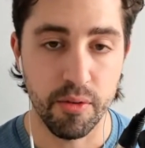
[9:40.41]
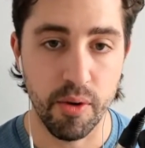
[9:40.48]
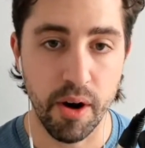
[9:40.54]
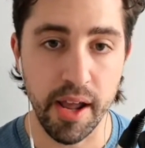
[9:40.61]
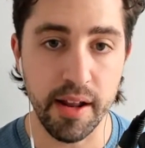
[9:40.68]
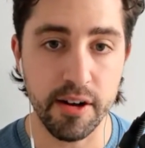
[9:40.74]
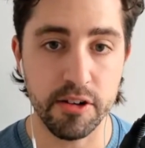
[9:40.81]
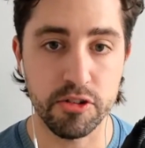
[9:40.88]

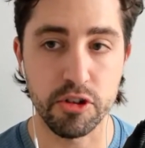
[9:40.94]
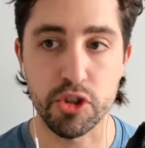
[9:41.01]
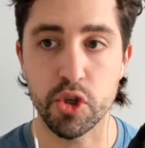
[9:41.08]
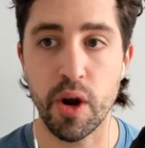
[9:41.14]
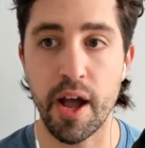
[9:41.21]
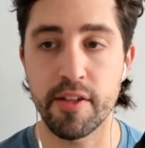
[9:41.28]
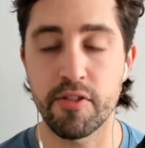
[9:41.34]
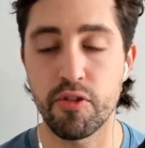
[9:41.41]
right, to
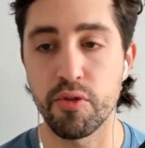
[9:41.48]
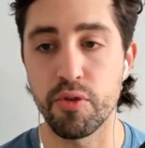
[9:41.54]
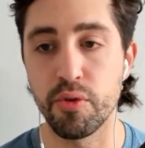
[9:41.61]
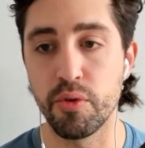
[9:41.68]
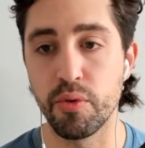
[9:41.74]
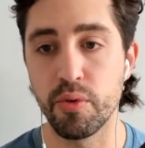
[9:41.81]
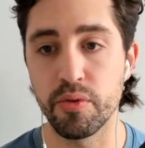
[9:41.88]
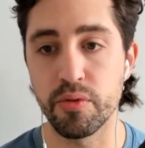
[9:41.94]
try
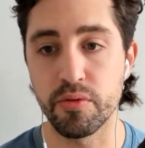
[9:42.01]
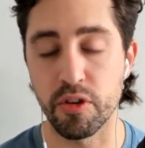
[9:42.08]
to